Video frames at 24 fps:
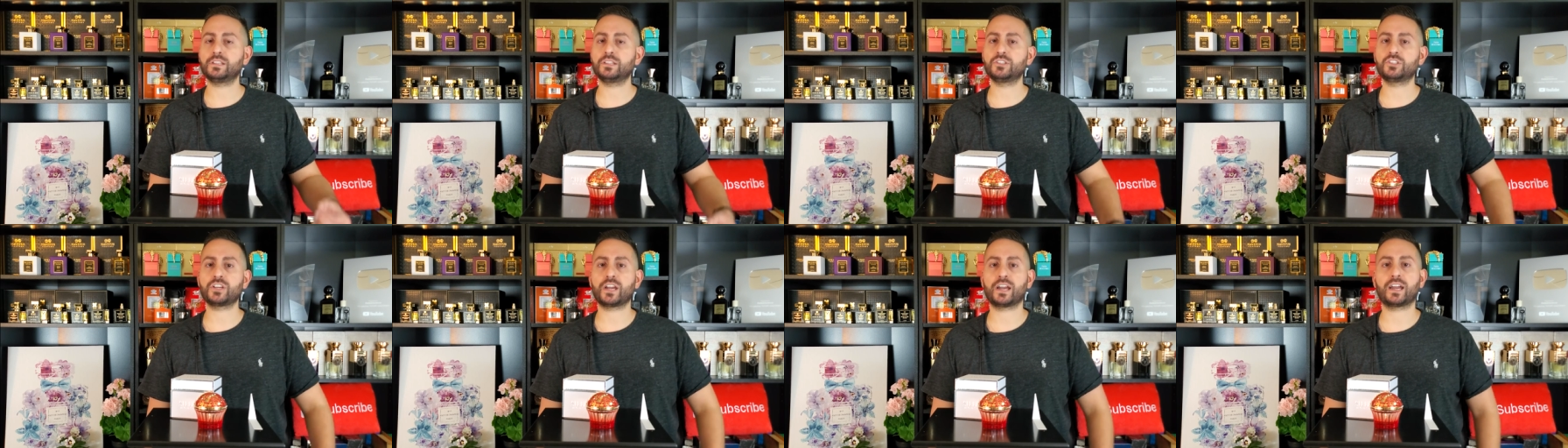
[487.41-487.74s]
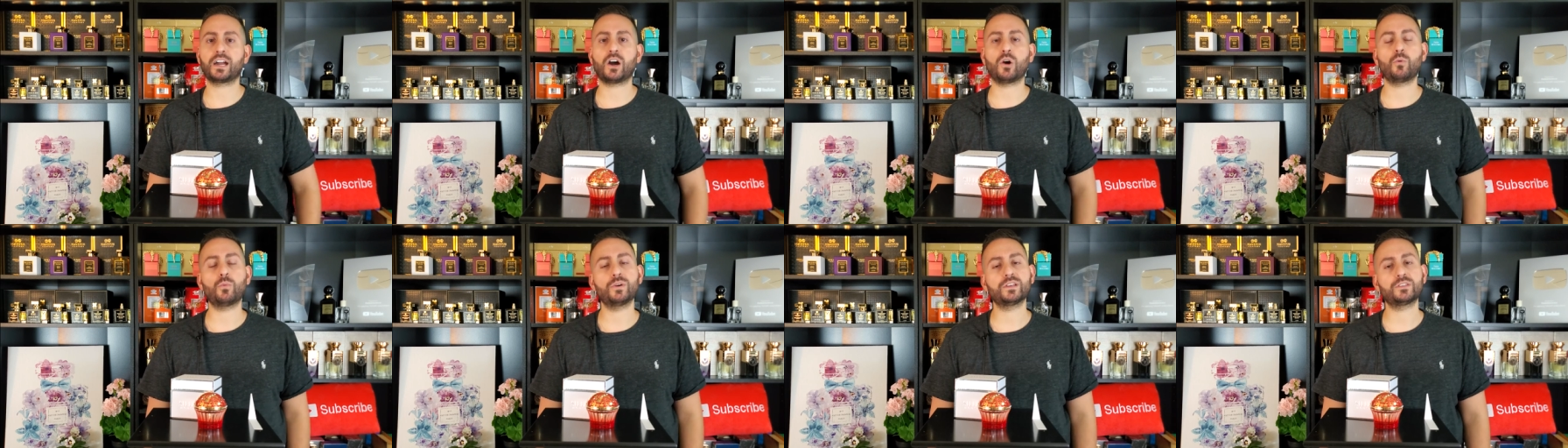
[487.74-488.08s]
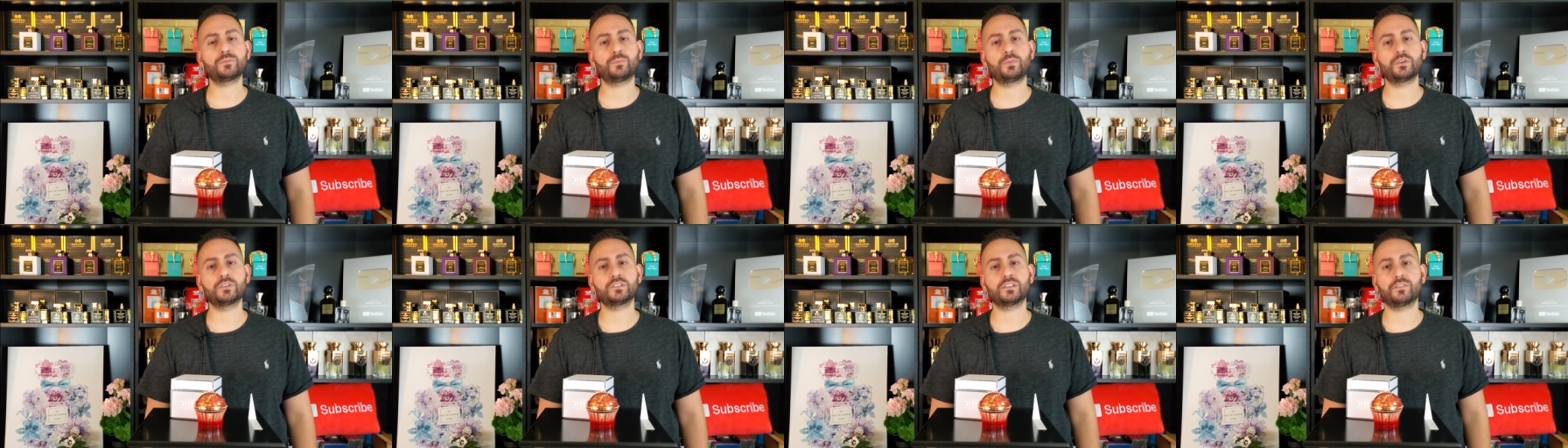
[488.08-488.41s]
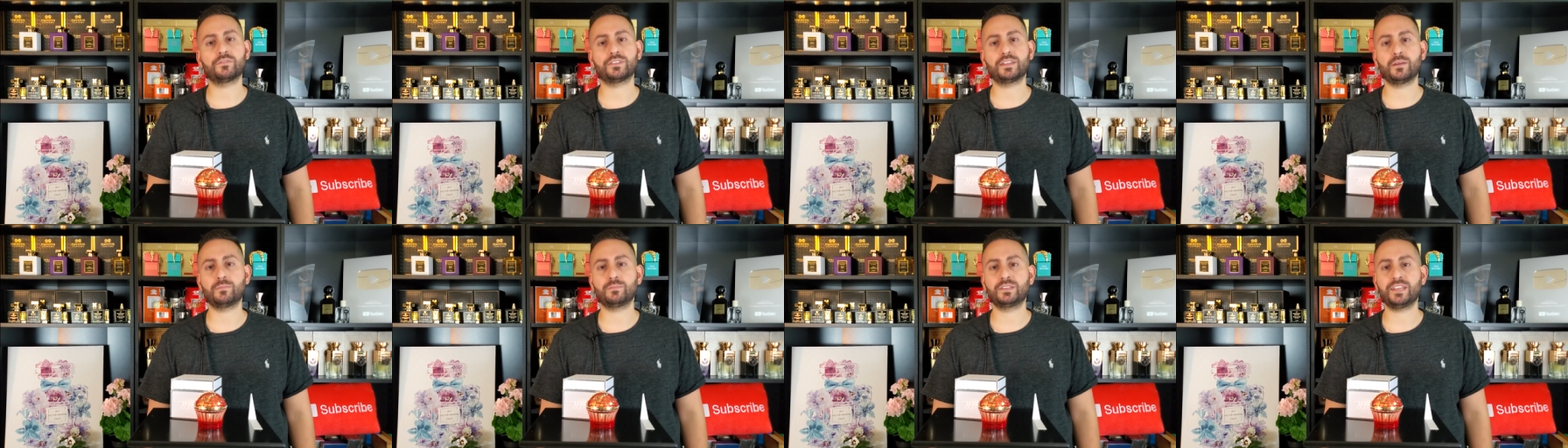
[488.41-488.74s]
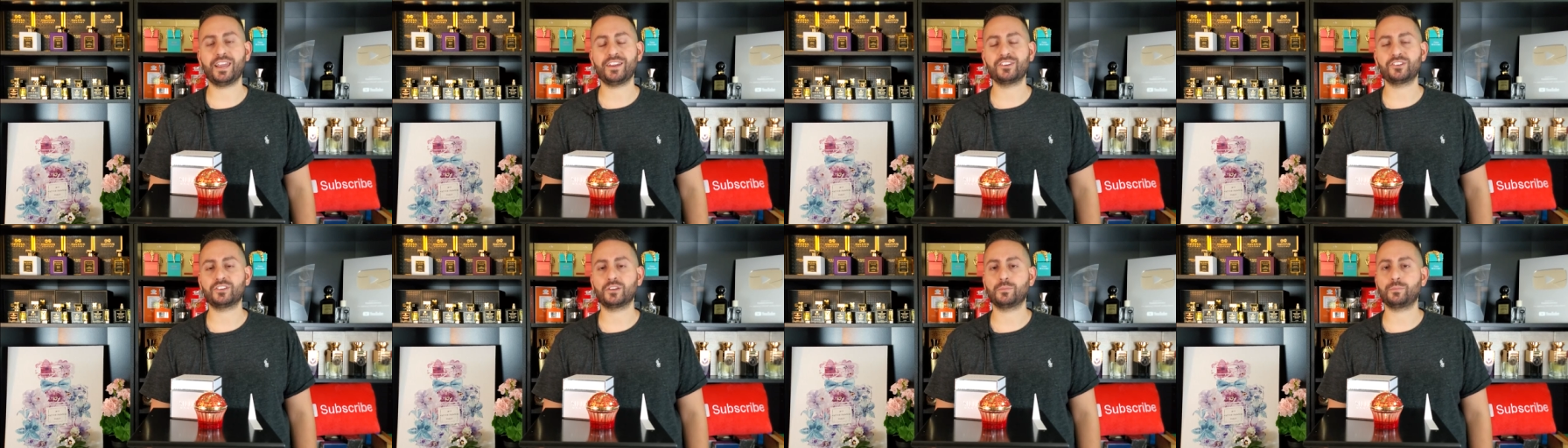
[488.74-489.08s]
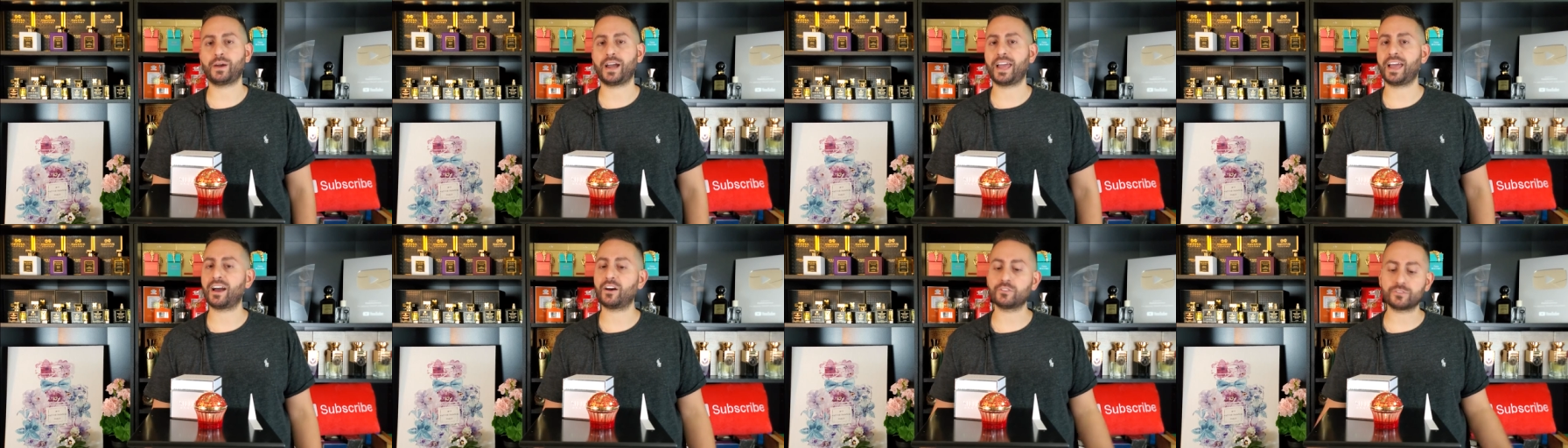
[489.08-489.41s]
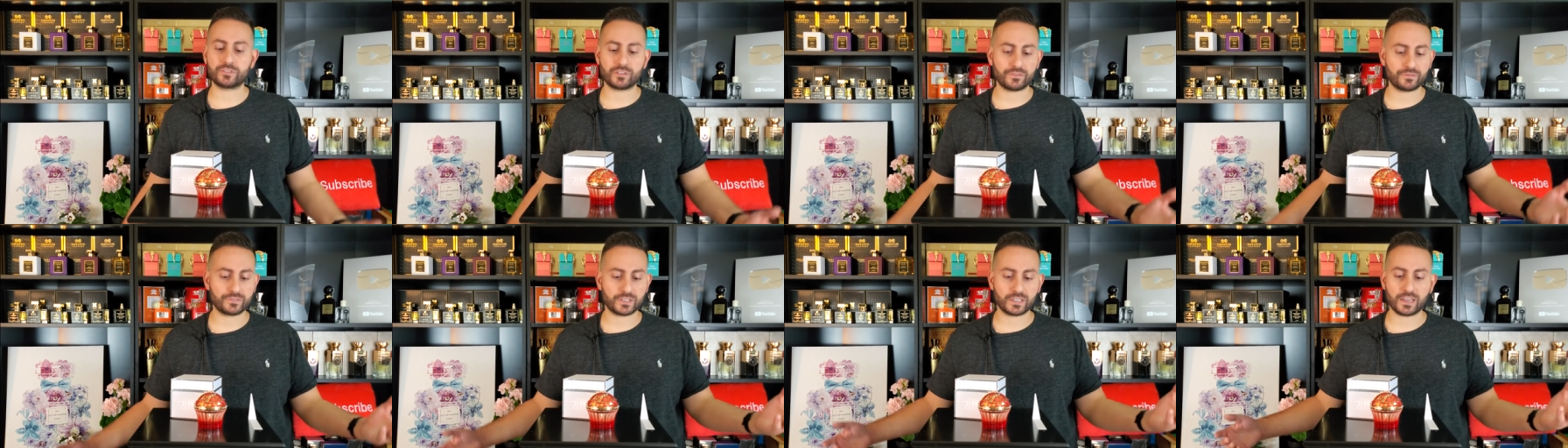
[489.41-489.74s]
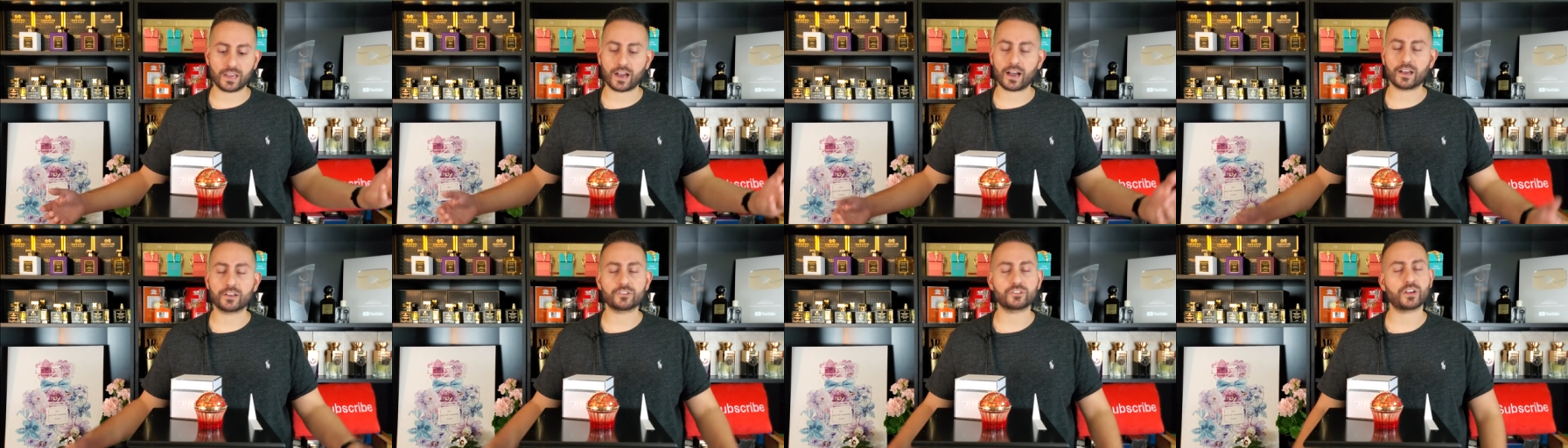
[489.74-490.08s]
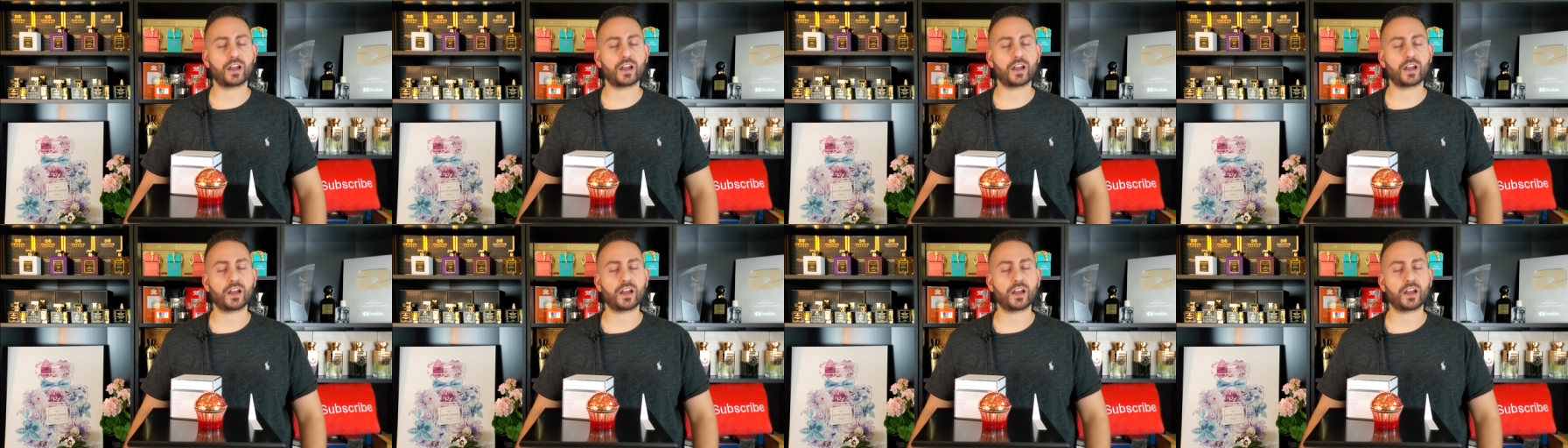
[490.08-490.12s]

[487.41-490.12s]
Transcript: check out Whispers of Temptation by House of Sillage.